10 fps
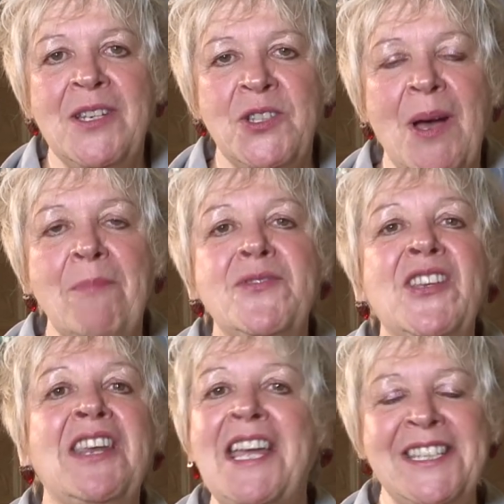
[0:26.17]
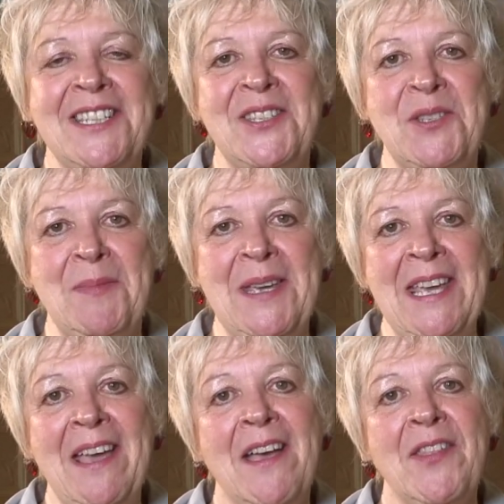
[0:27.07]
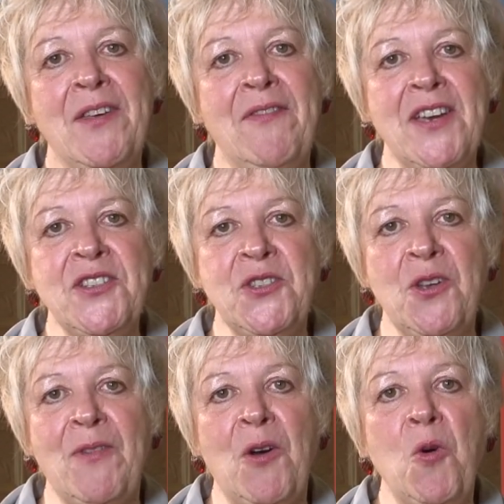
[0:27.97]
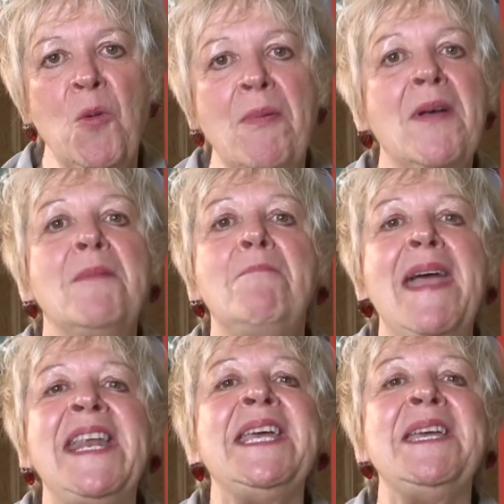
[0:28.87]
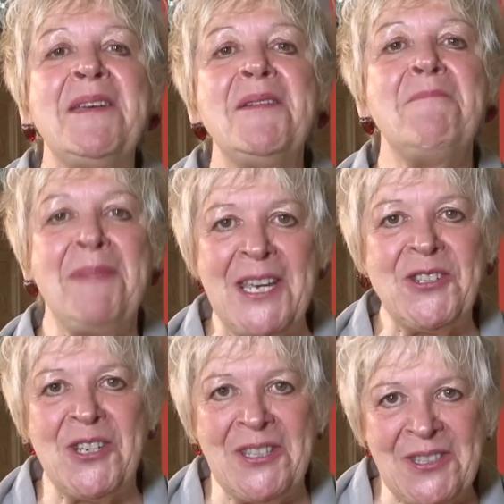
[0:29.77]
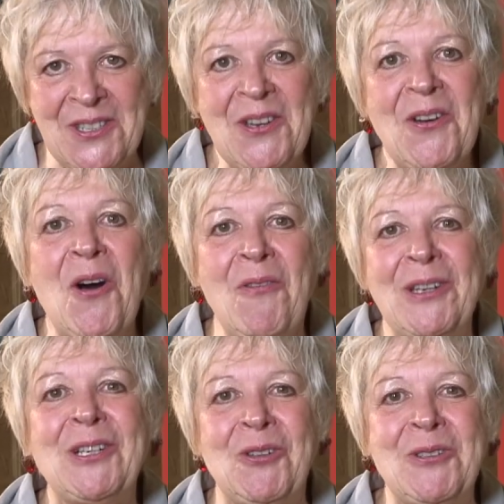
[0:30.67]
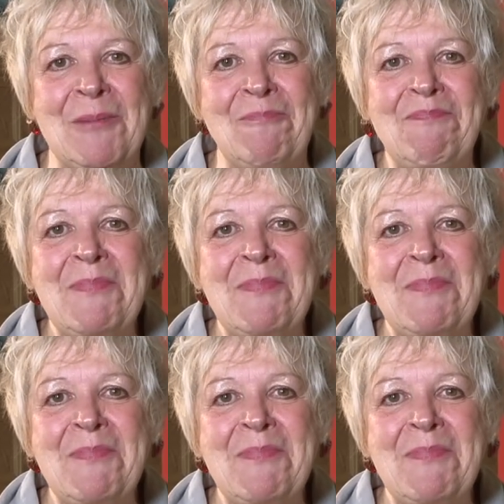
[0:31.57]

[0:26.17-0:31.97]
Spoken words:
So I'm delighted to be the first of, I hope, many patrons of Includum.